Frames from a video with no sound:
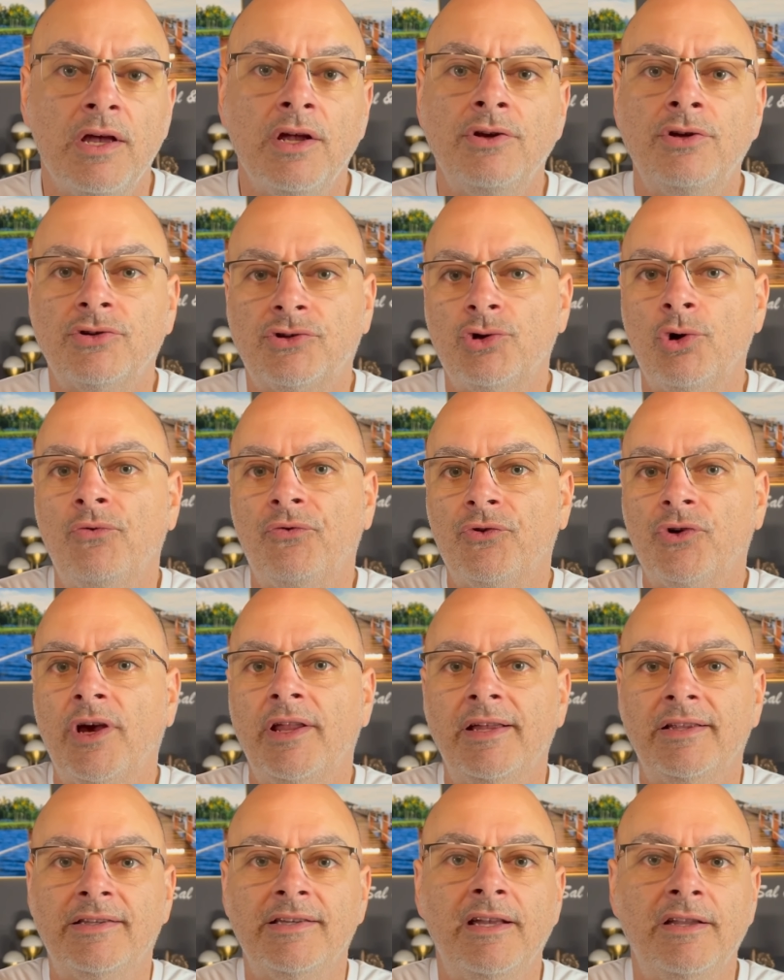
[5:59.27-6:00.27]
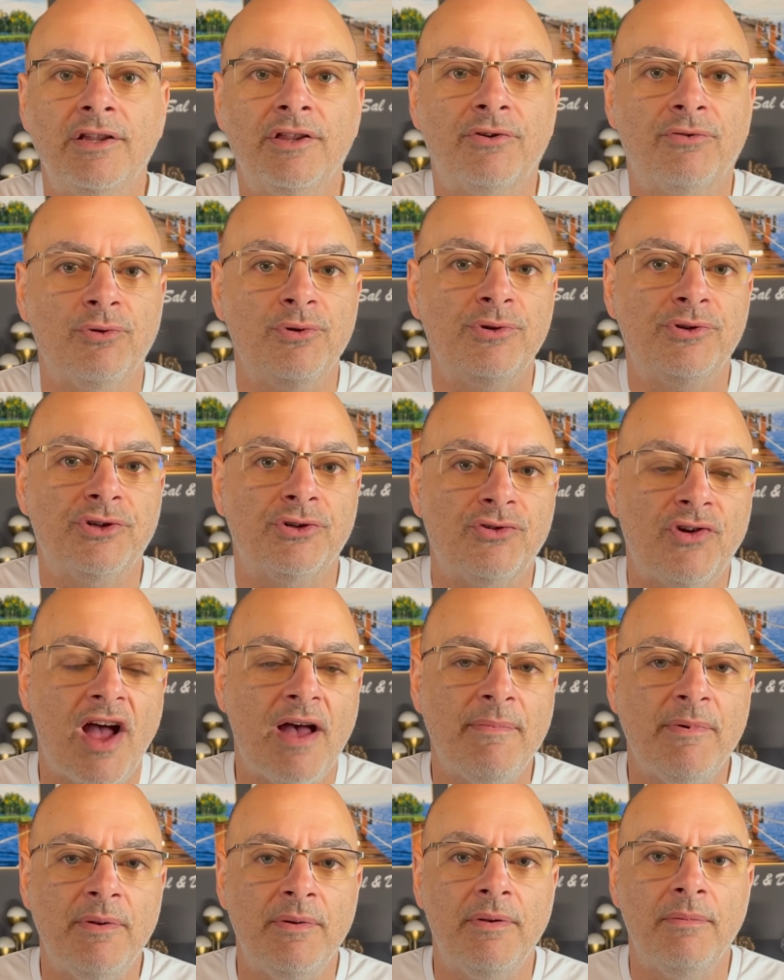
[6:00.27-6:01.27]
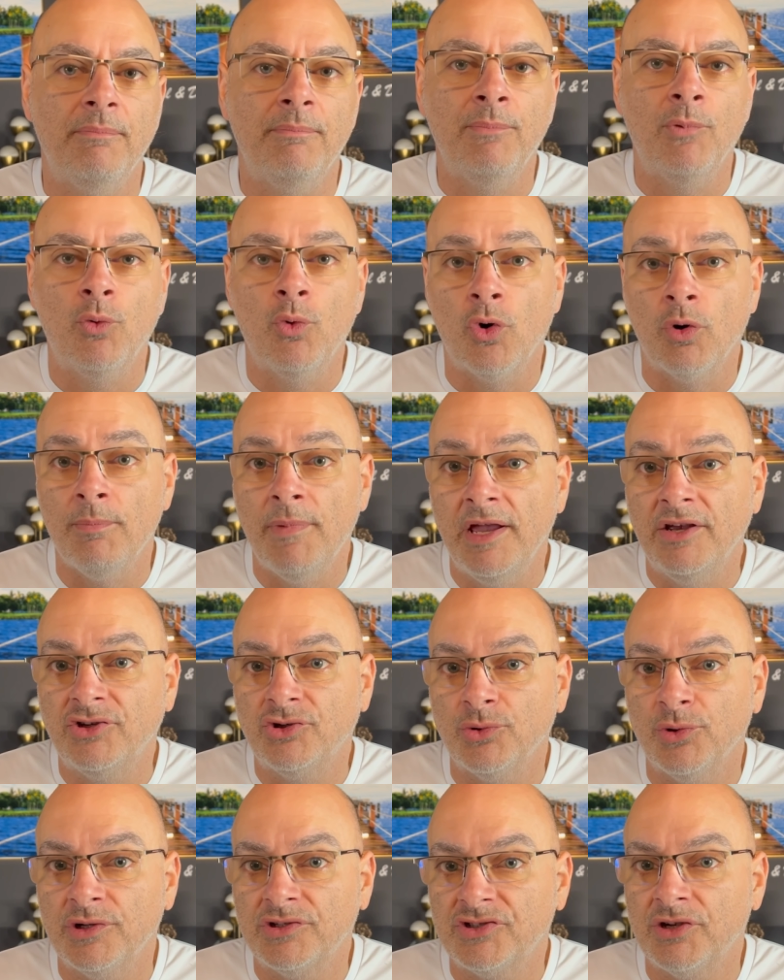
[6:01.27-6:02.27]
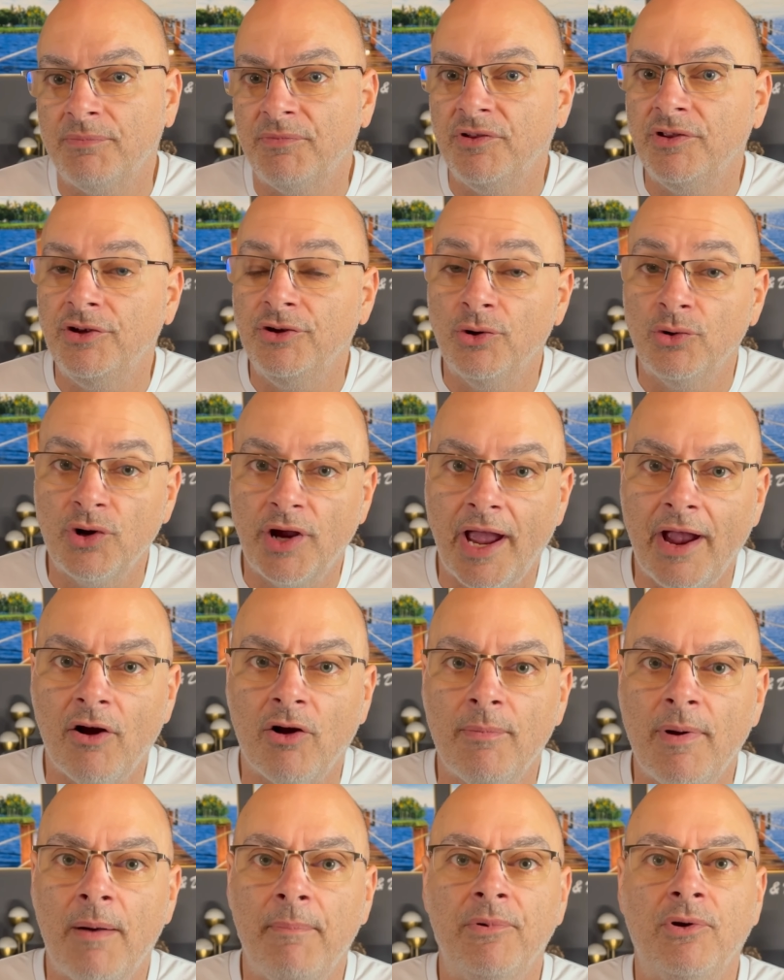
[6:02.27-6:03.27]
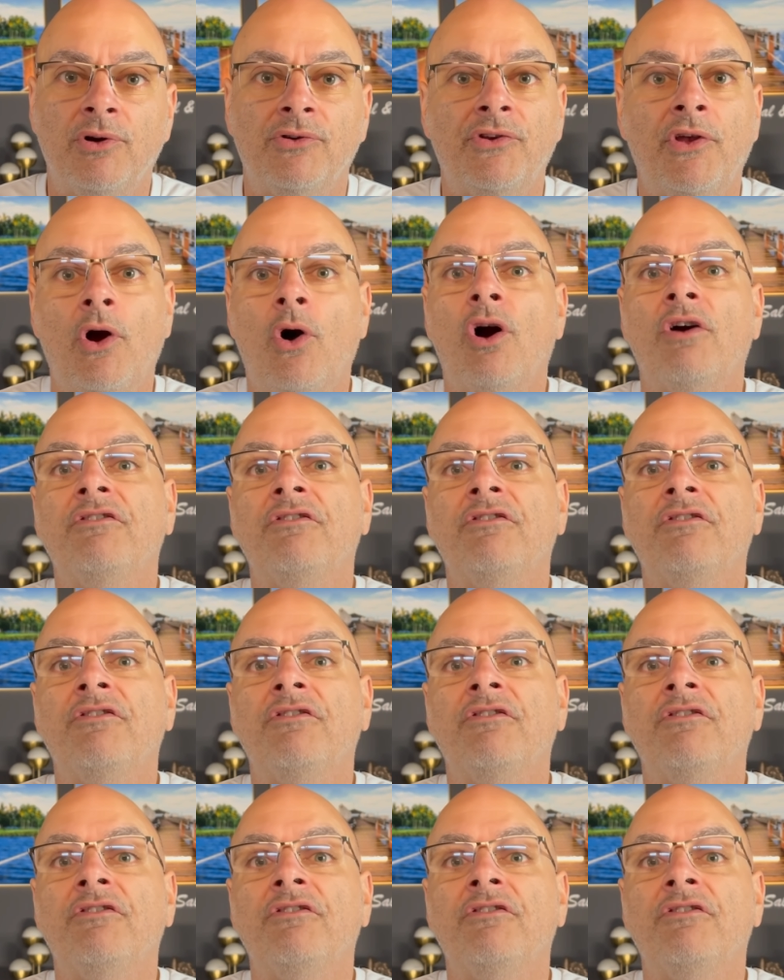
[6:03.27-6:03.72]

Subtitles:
Just don't forget at the end of the cruise to grab it, or make sure it's something that you don't care about, because they are